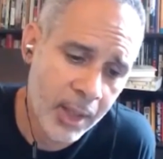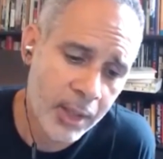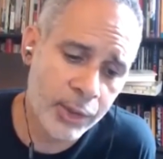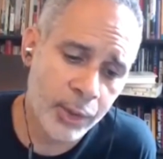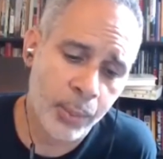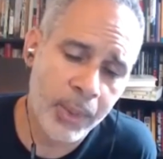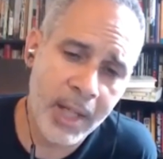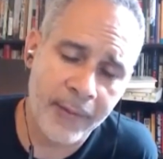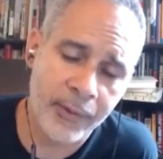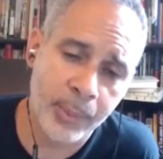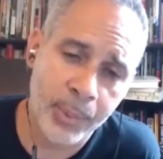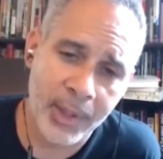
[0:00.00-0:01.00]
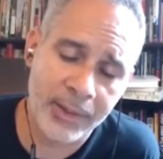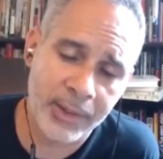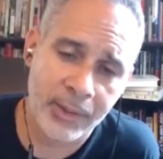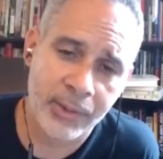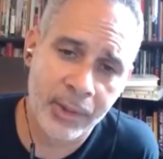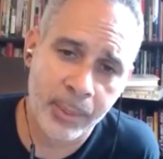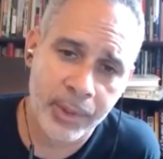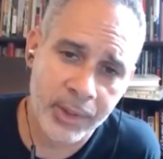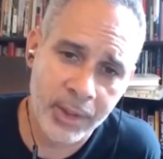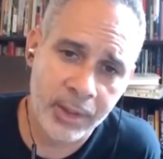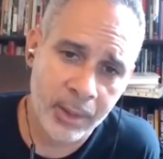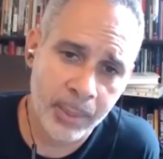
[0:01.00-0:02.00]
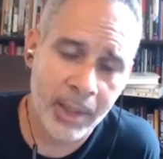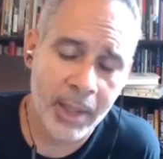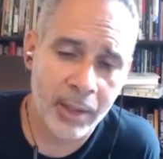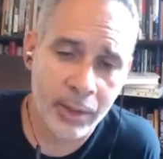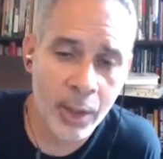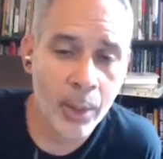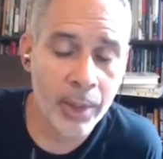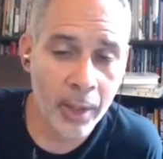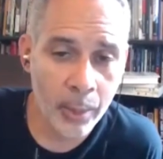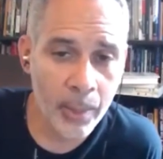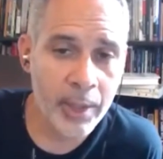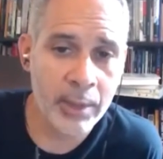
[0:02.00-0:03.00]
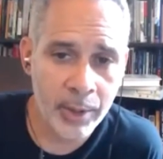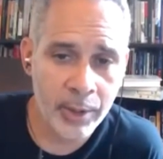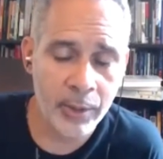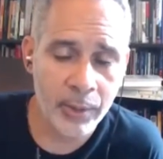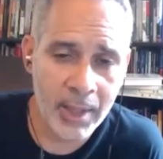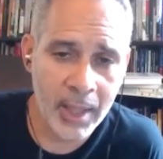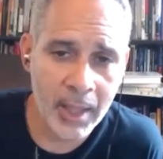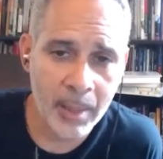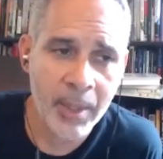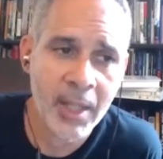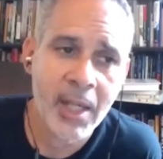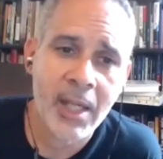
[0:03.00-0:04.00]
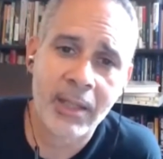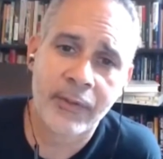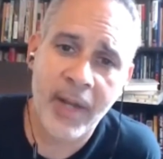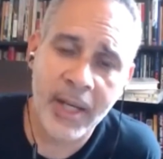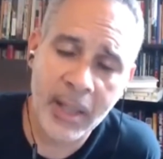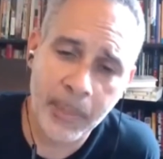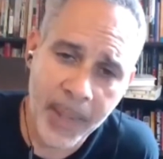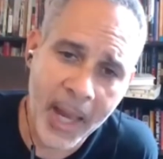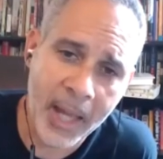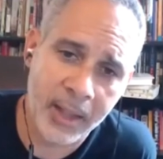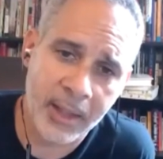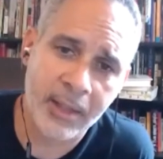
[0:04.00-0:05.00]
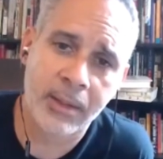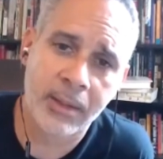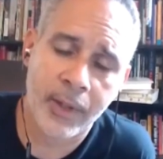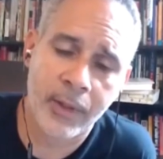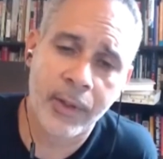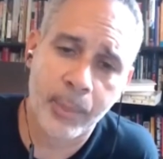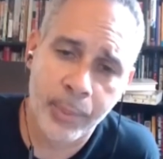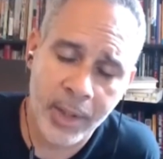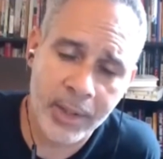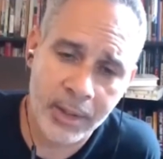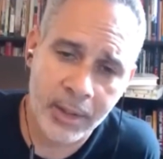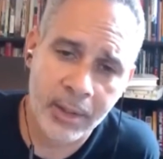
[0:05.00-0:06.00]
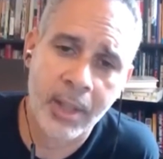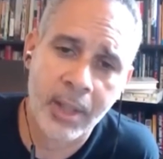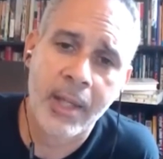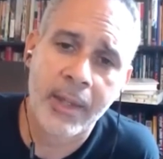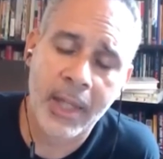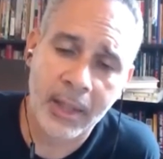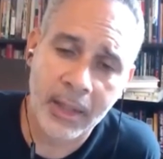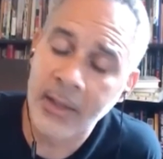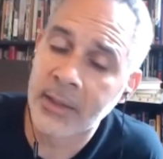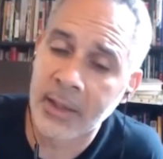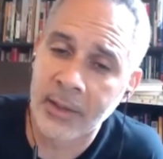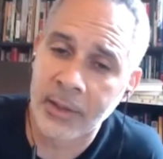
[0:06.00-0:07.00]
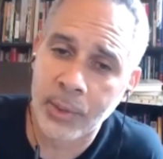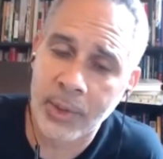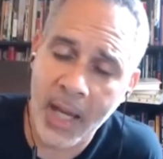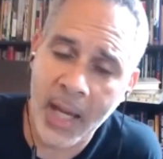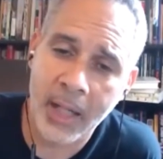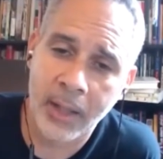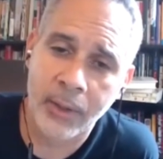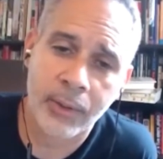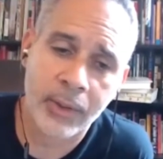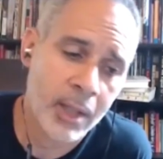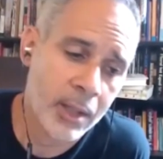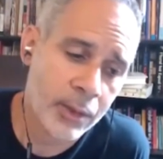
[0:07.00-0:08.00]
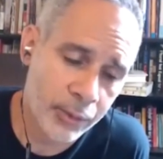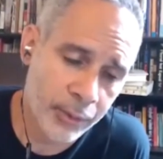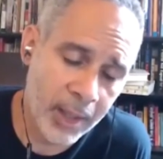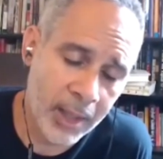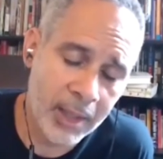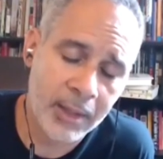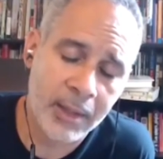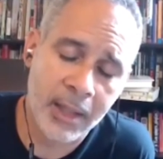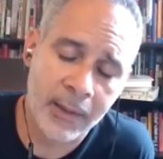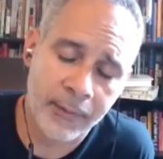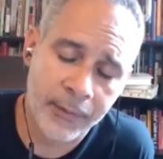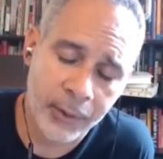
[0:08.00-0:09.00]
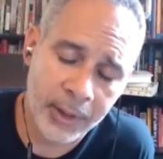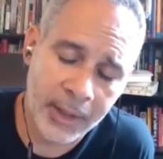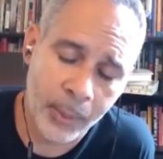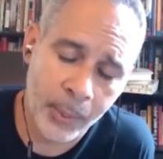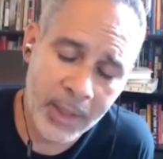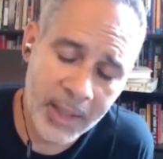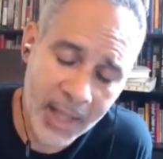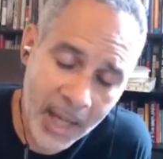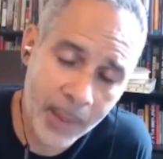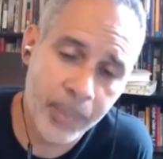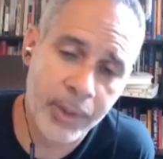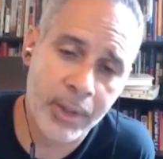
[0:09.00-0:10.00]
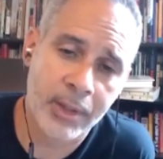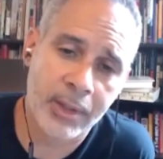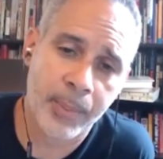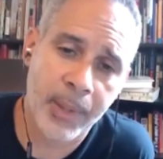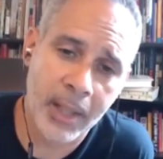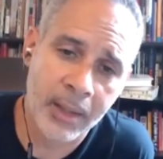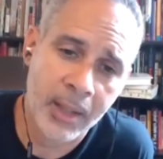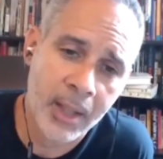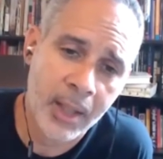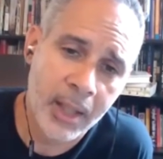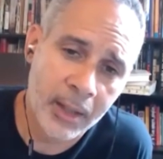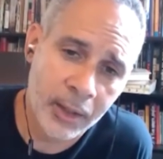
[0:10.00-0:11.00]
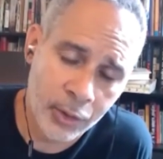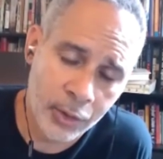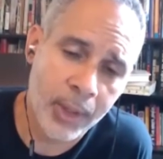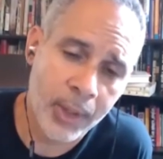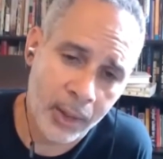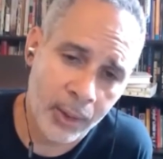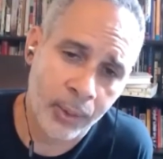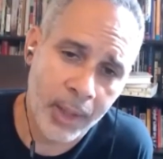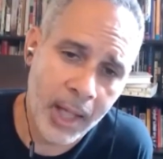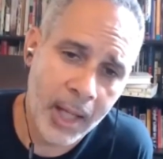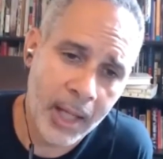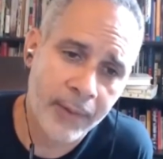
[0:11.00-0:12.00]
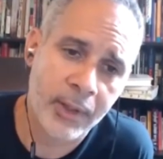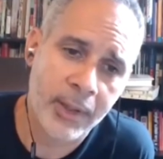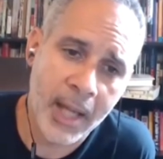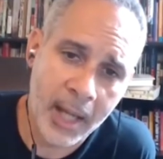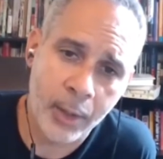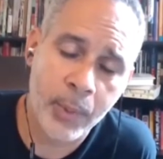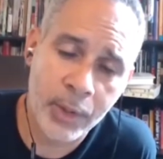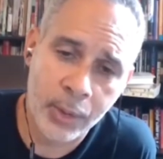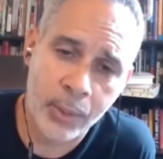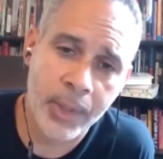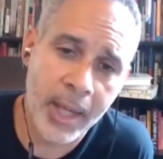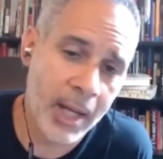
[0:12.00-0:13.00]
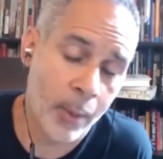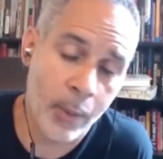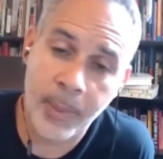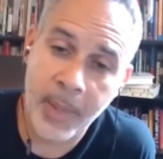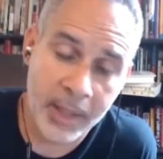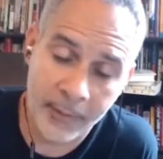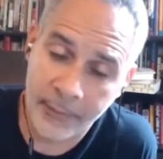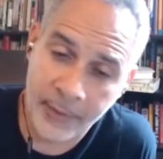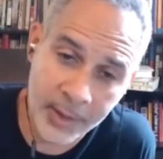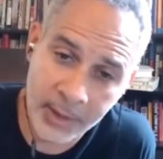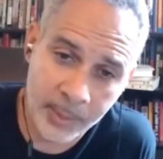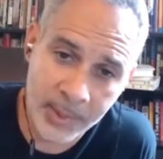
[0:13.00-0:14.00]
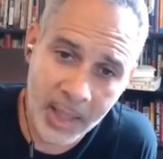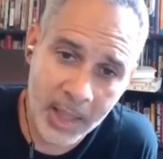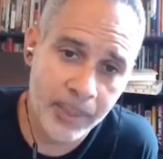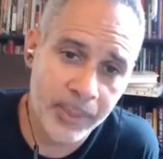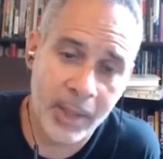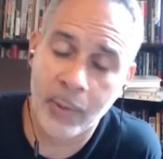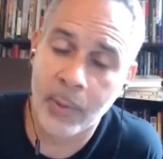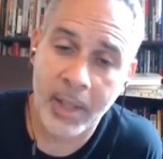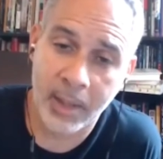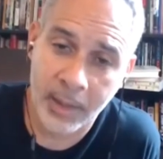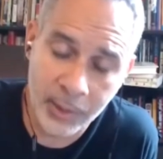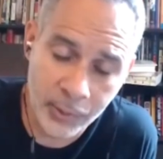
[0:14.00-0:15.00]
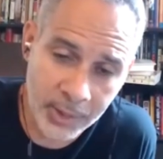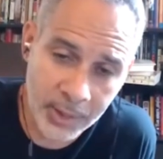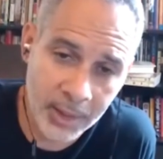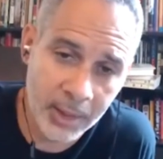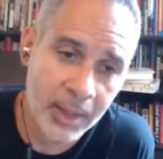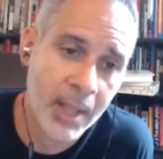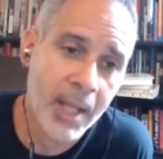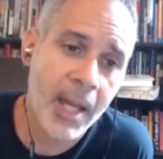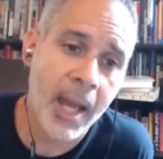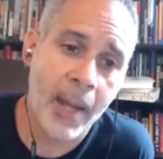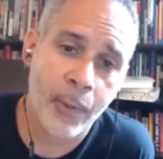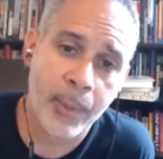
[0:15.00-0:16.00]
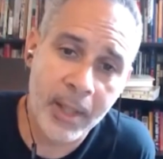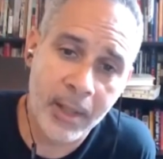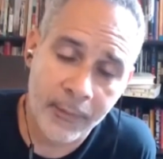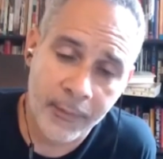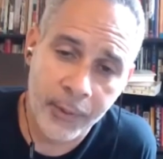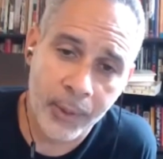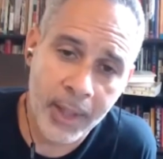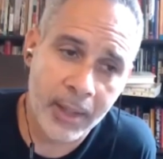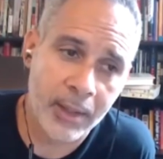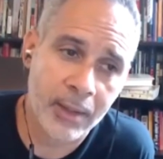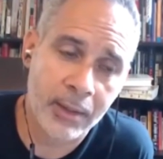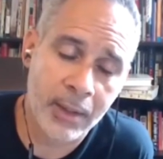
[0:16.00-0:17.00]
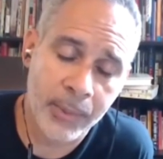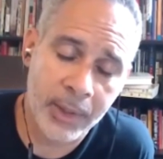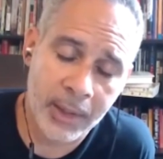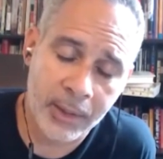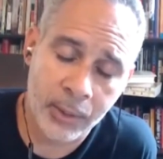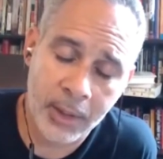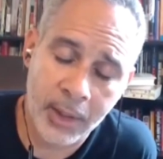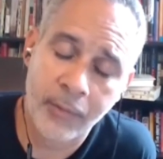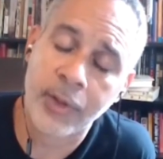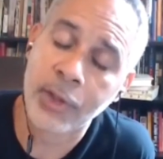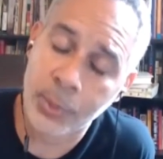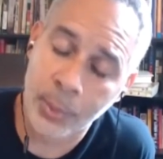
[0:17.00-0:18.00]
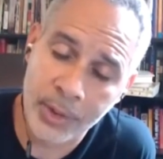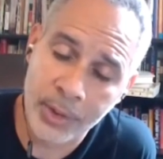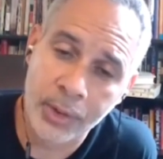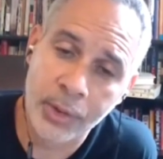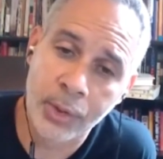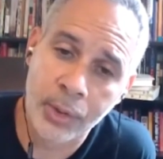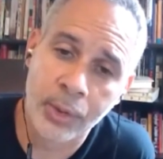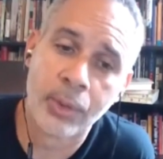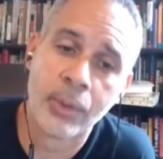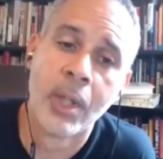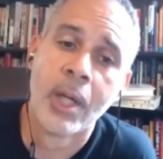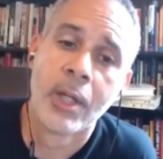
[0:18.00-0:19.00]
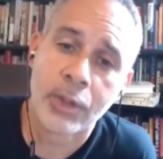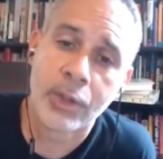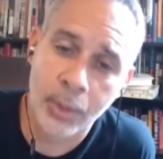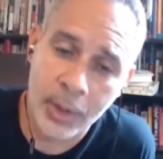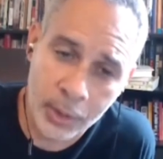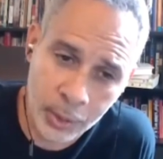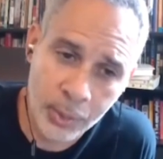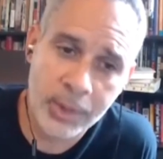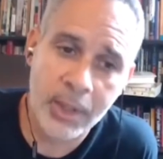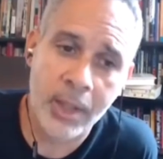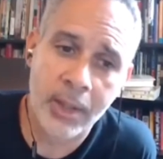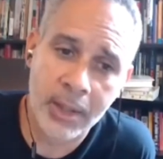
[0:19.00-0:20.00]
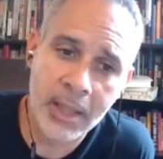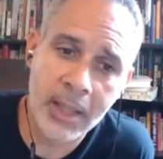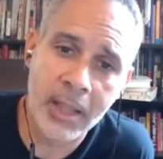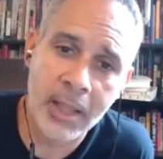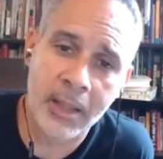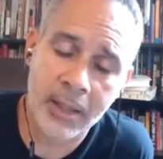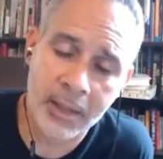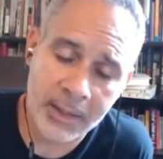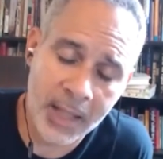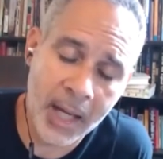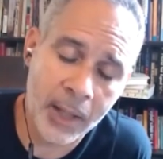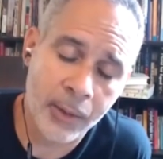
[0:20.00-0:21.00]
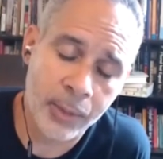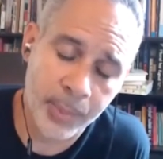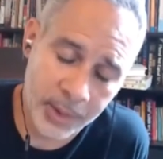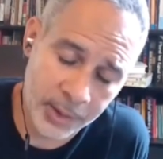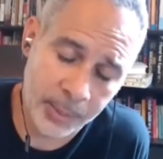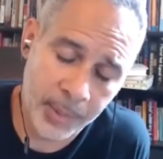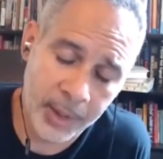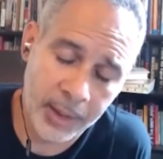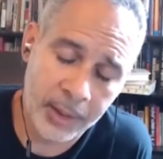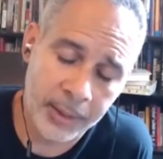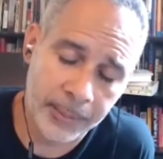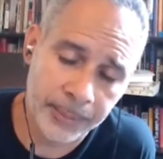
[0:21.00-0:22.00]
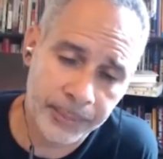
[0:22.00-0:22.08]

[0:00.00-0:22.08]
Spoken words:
So we have to put ourselves in a position to be like, another way to spend your time is fighting back against the very oppression that leaves us so tired, drained, and feeling that we can't participate and control our own lives. And how do we do that? How do we make that fun sometimes? How do we make it interesting? How do we make it feel like it's something that's going to get resources to you so that you see the need and the desire to participate in it?